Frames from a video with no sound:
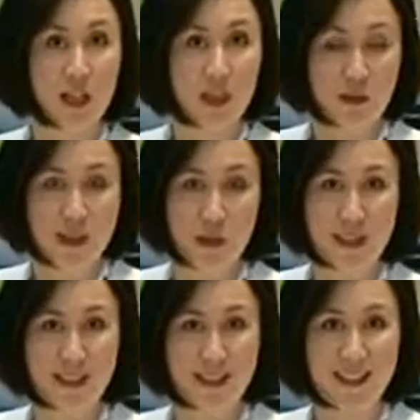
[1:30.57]
So as you
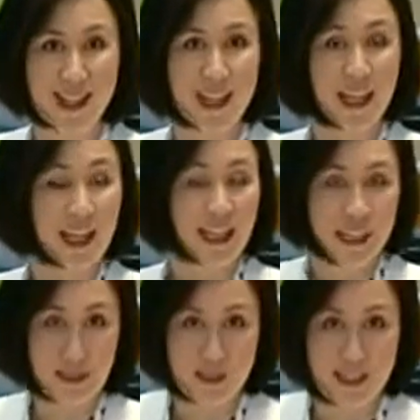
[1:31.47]
can see, in
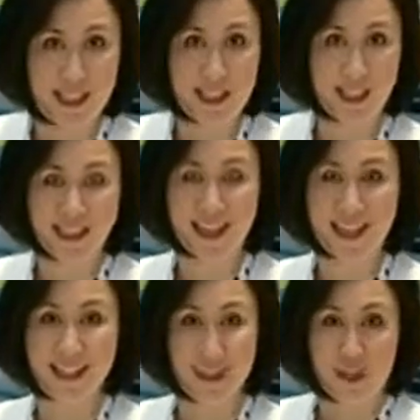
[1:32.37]
this particular
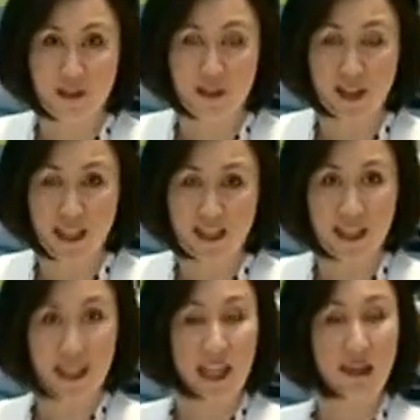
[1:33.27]
case, the fines,
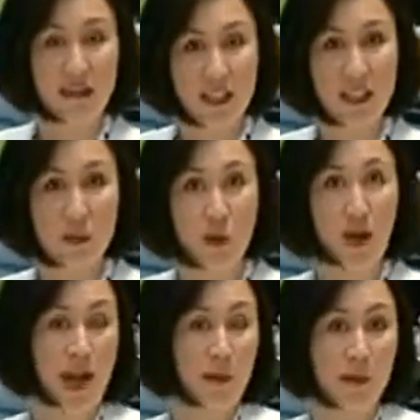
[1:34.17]
if this is
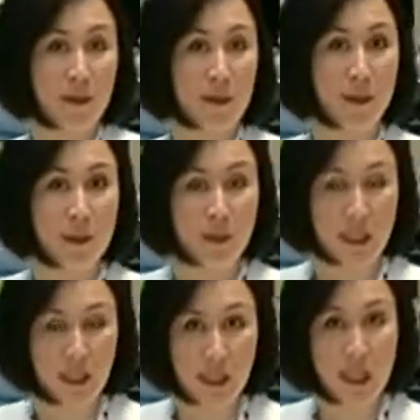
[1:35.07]
what happens
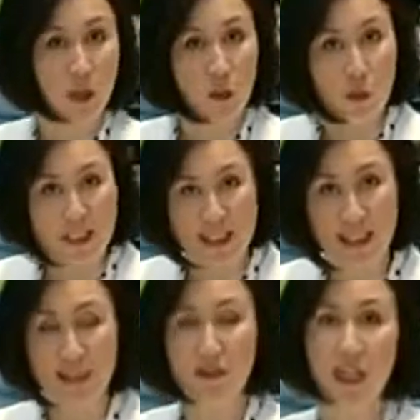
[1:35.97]
ultimately, will be
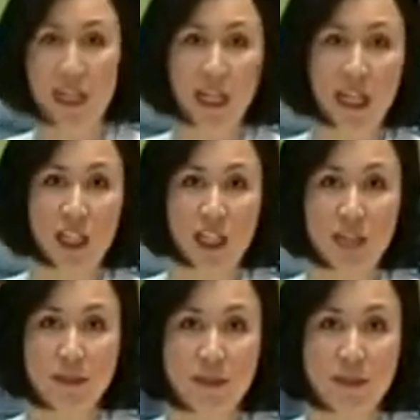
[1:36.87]
significantly larger.